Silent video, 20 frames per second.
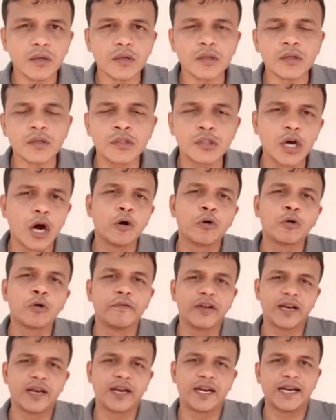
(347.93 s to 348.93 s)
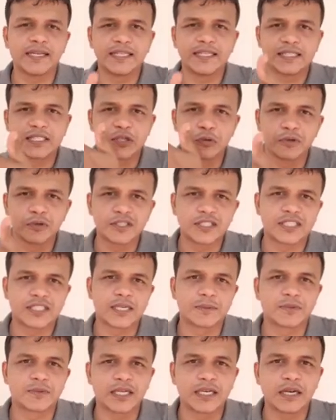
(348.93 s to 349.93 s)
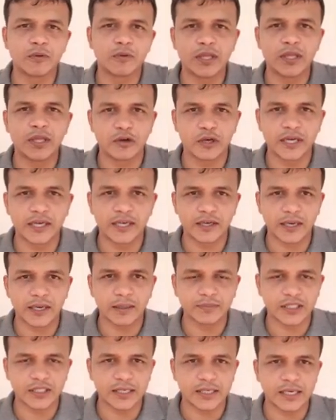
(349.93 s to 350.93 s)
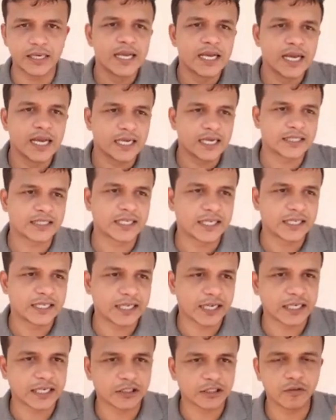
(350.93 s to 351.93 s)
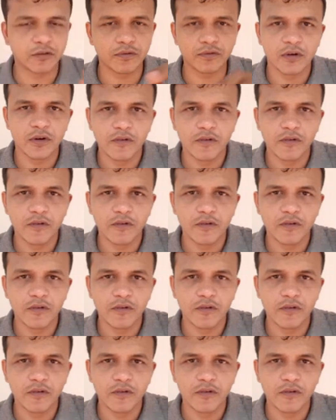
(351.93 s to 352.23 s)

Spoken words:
So how do we relate this unit step signal with the unit ramp signal as an integration?